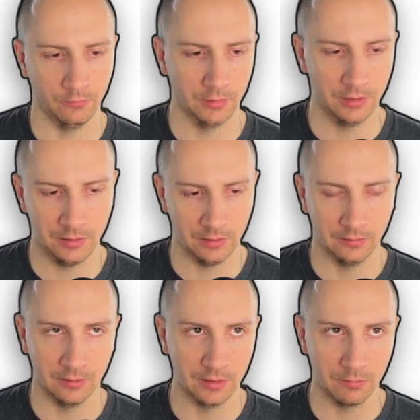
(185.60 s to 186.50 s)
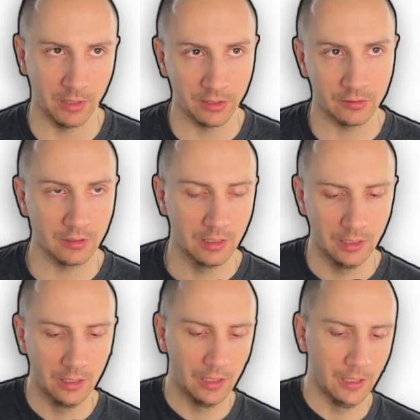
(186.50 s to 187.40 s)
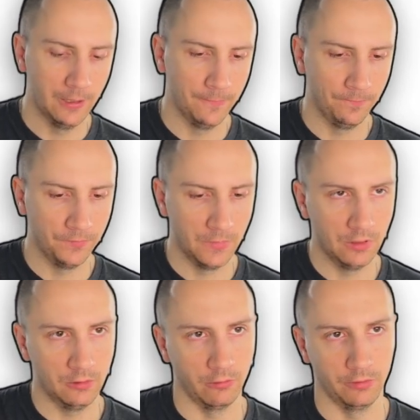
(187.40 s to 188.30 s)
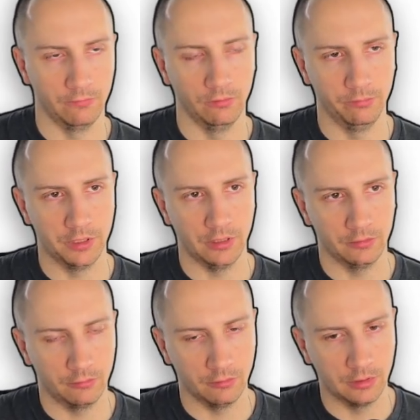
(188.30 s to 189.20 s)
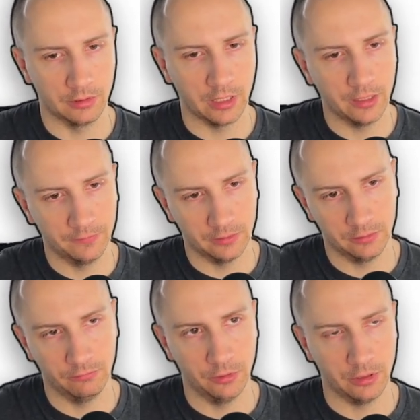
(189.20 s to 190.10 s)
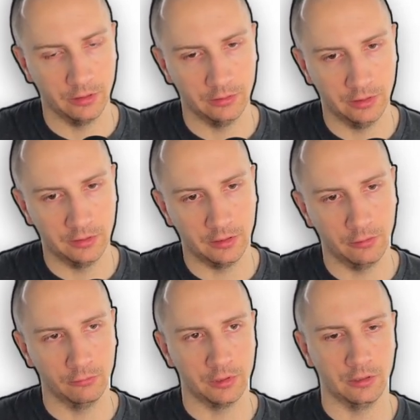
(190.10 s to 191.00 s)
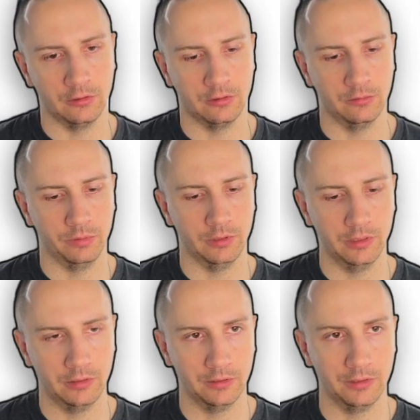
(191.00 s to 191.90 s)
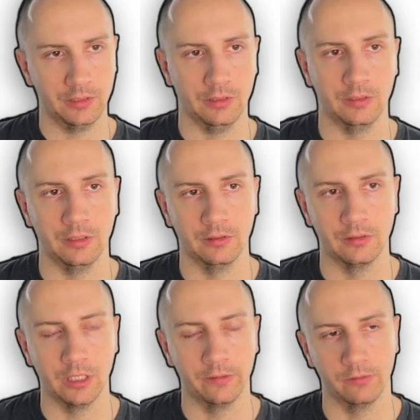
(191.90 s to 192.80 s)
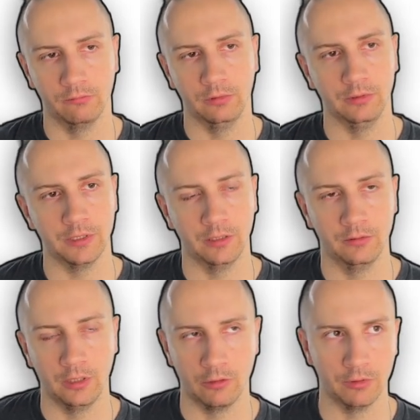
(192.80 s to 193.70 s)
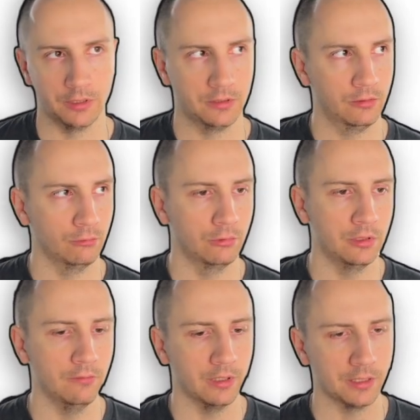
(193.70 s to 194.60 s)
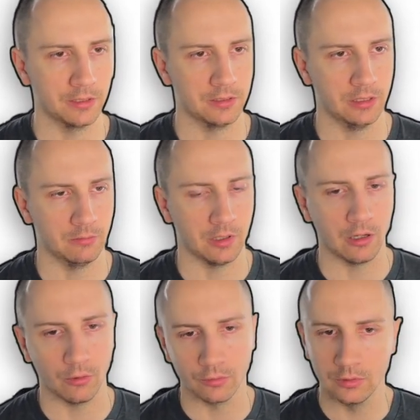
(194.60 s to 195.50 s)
this and this much. So it will be sent to the driver, which can execute such operations, and then driver will send the request to the device somehow.